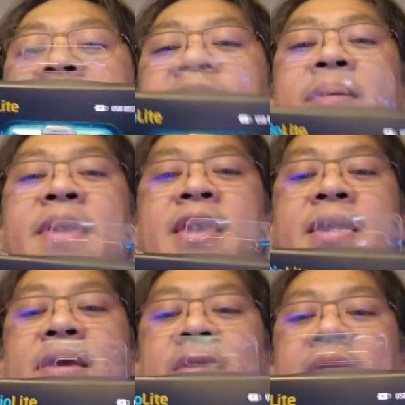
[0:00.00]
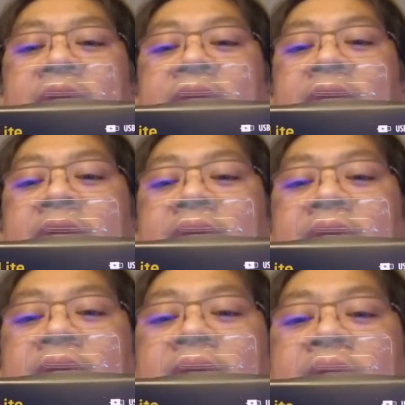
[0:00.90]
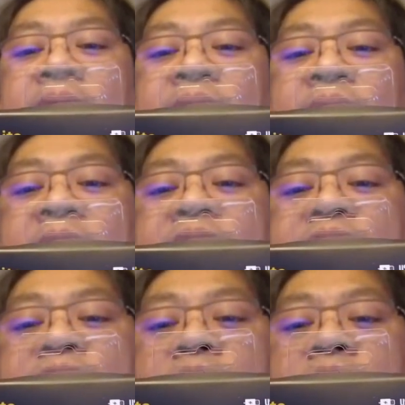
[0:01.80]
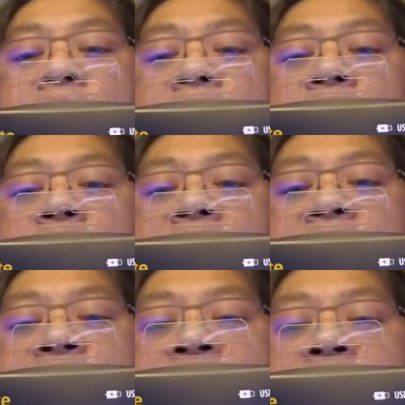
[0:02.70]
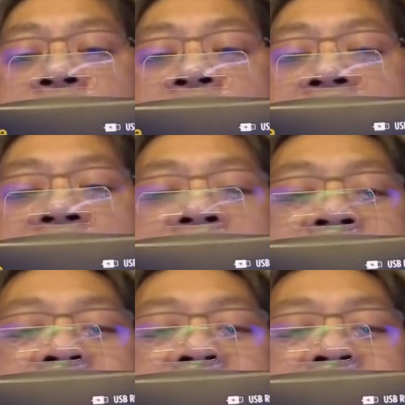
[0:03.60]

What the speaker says: the dimming, the red strobe, the white strobe, and